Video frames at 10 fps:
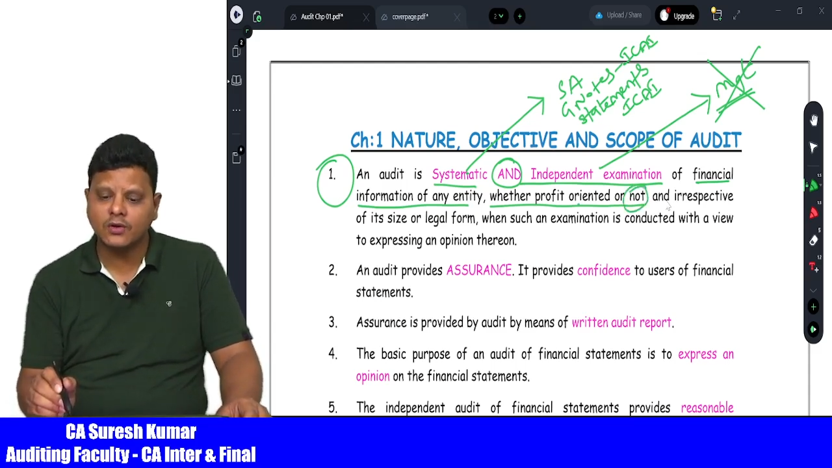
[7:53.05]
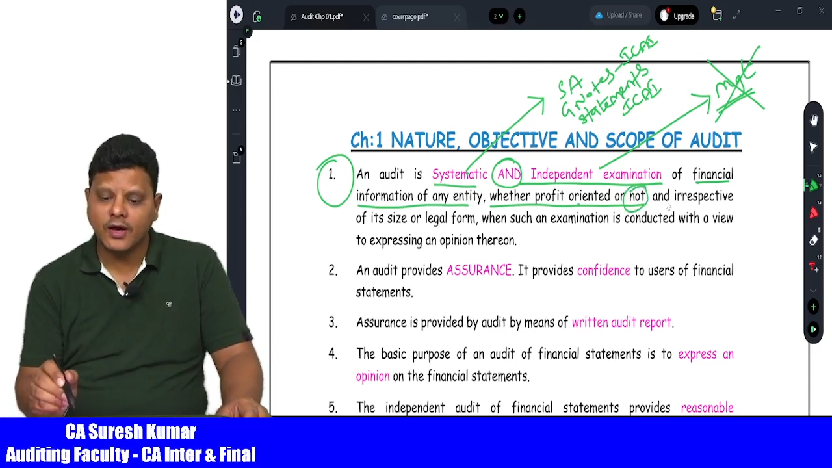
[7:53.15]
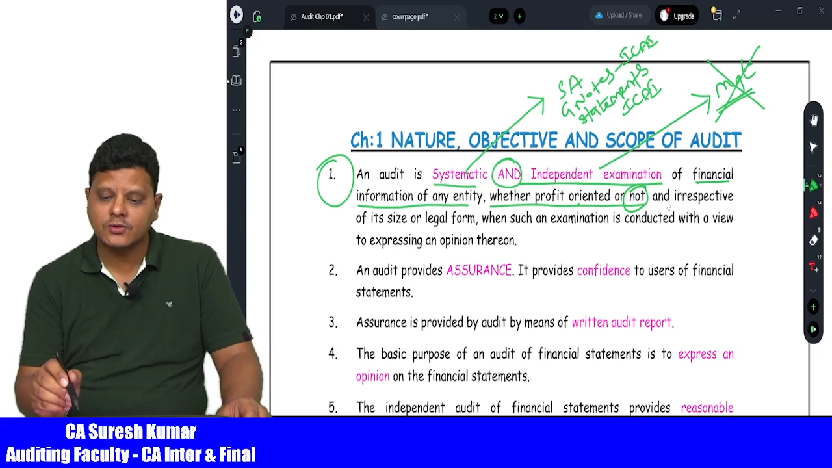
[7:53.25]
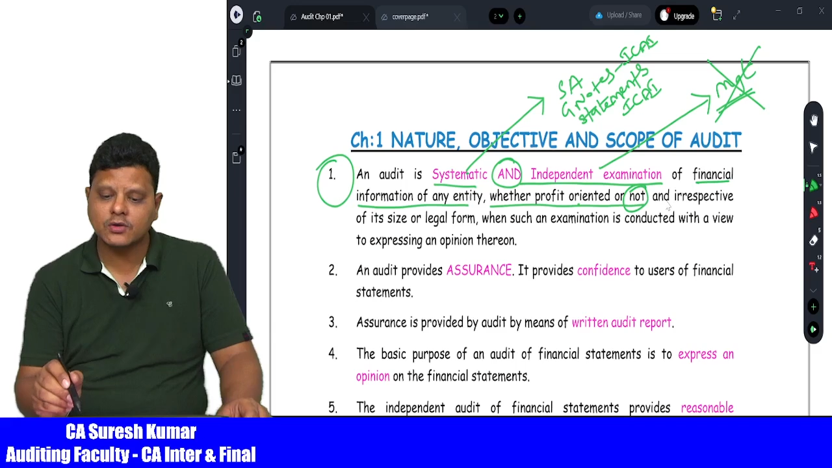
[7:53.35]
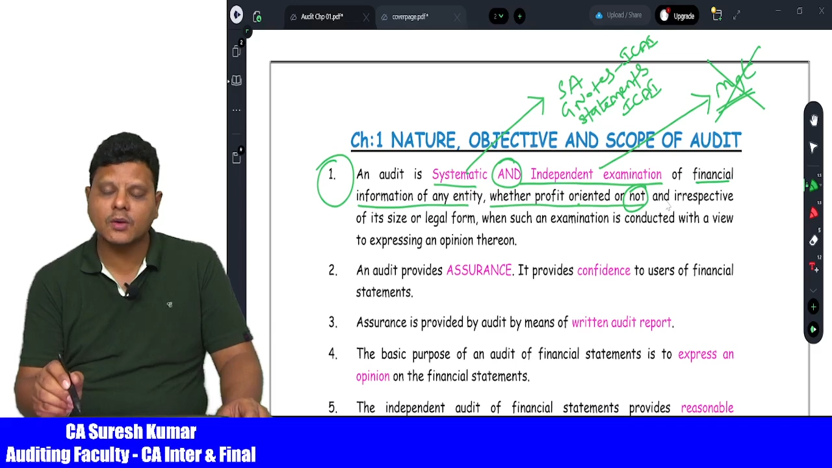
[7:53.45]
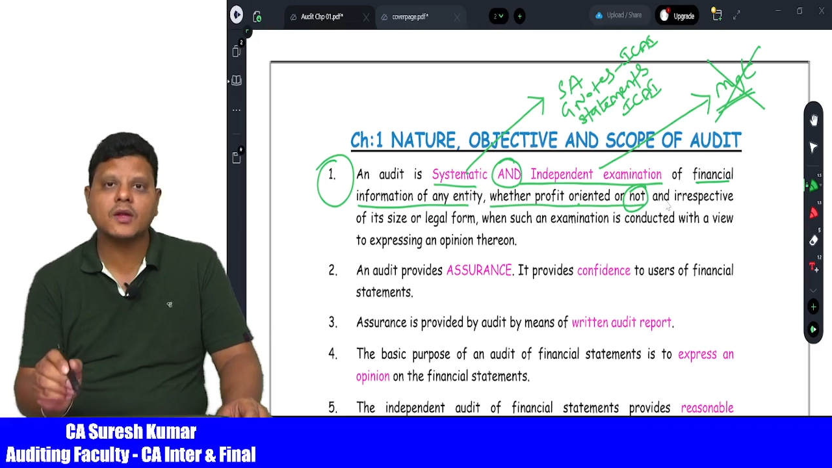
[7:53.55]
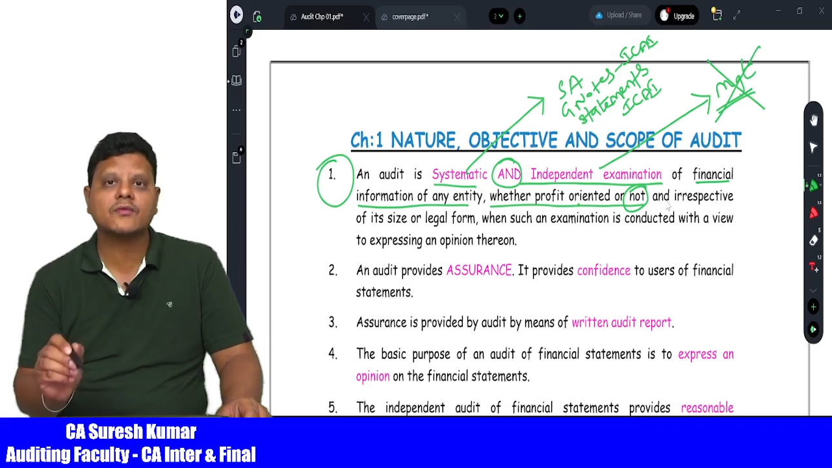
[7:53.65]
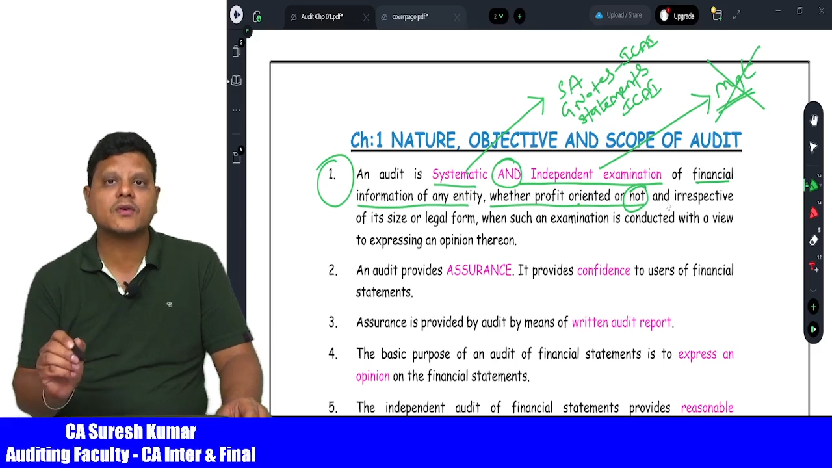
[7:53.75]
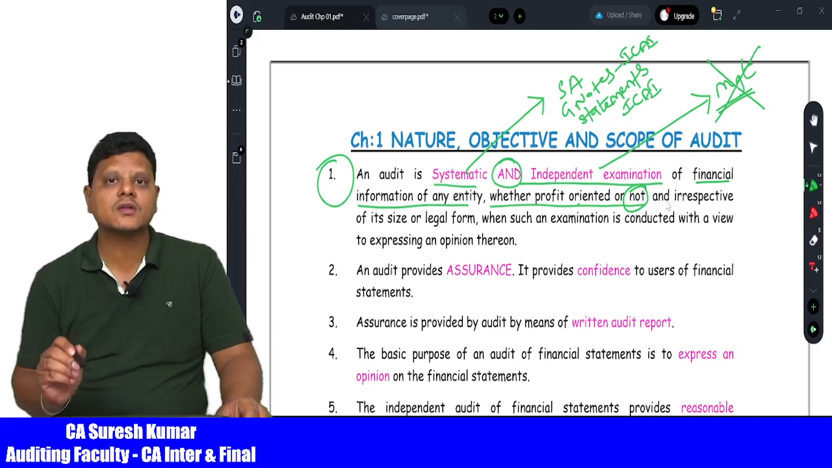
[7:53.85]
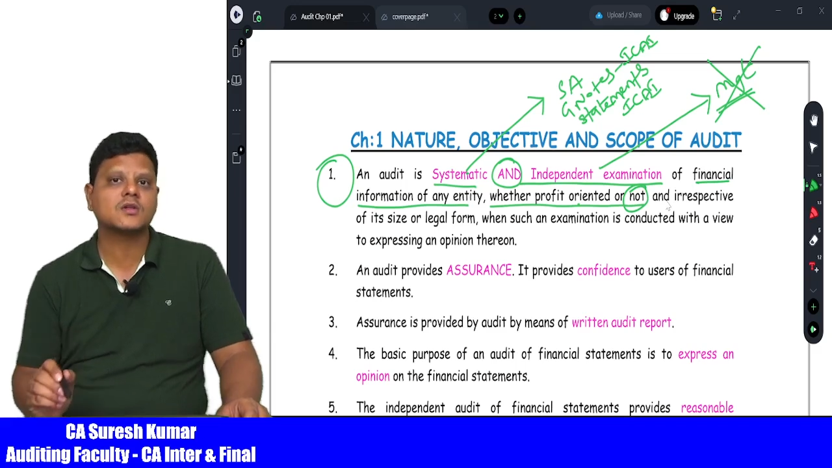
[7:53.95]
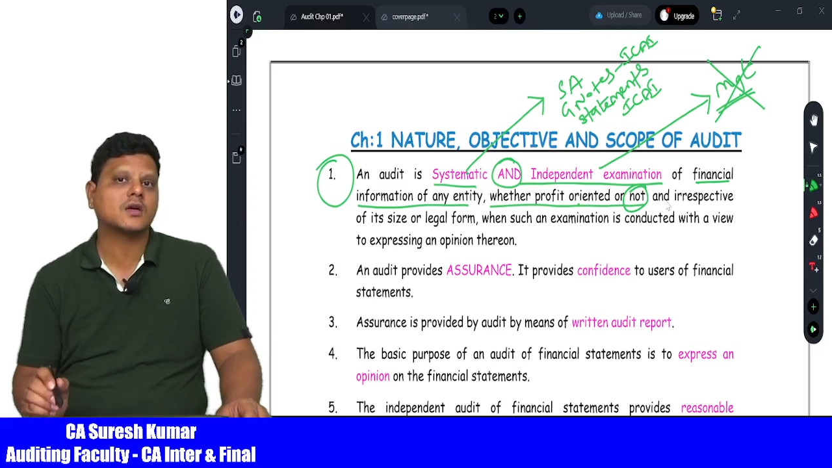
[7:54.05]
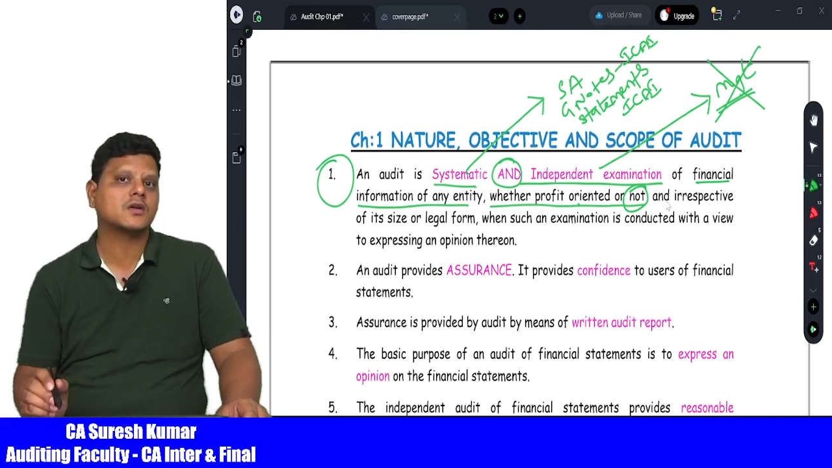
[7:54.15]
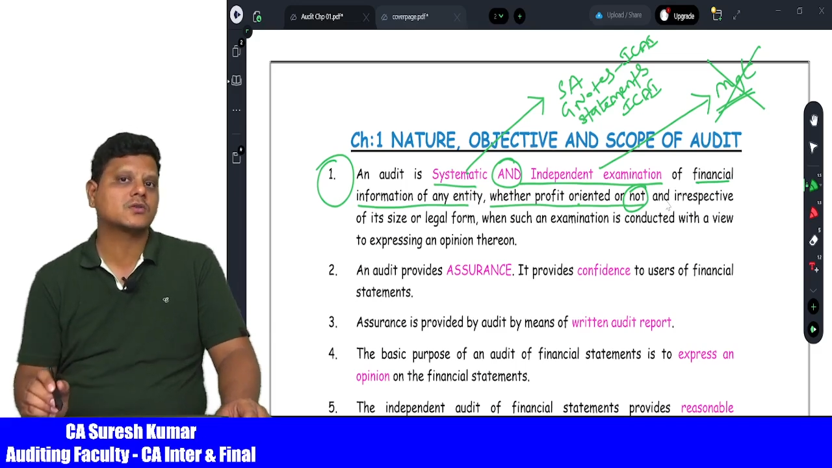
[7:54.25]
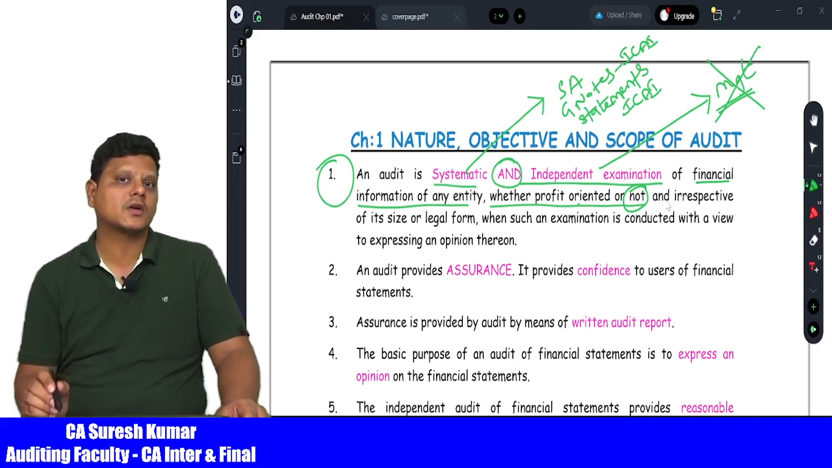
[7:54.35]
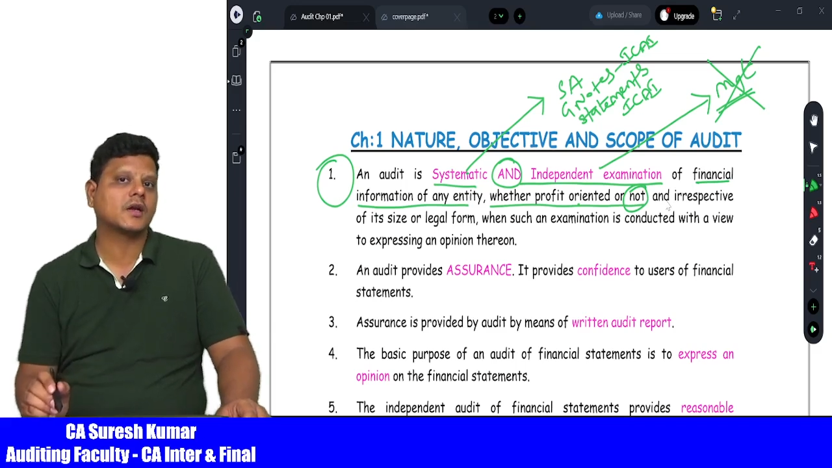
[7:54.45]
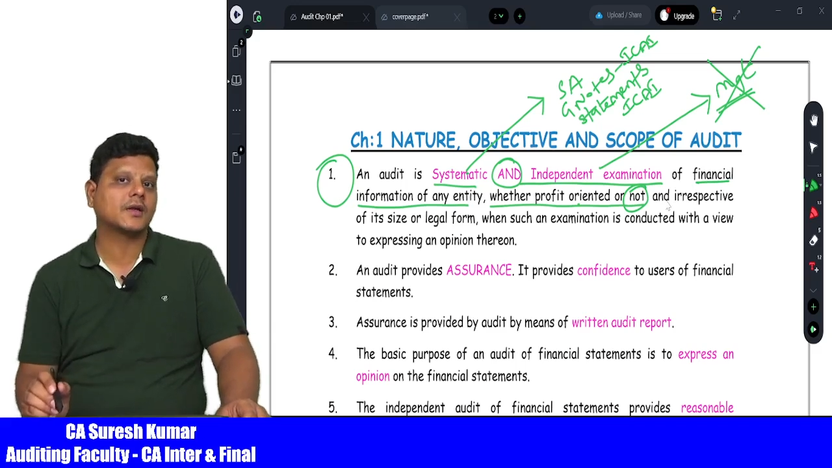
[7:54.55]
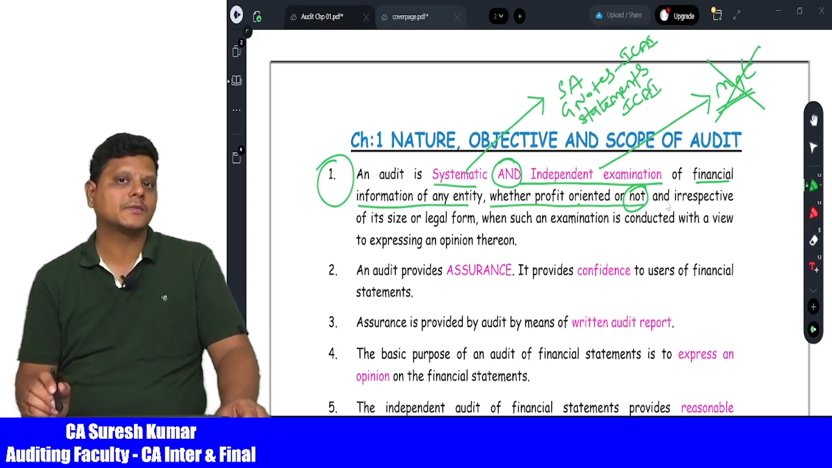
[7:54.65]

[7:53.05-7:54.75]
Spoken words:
I should apply for the standards auditing.